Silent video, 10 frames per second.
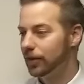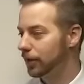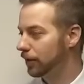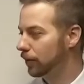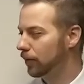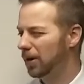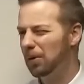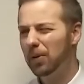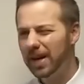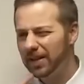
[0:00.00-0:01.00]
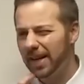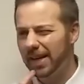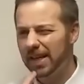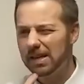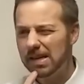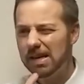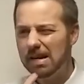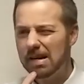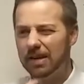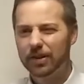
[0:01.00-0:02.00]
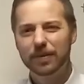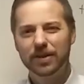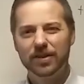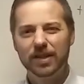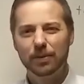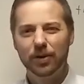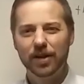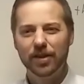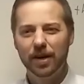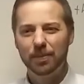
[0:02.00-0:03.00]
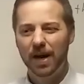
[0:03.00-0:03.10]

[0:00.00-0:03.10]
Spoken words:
So wait a second, something doesn't seem right there.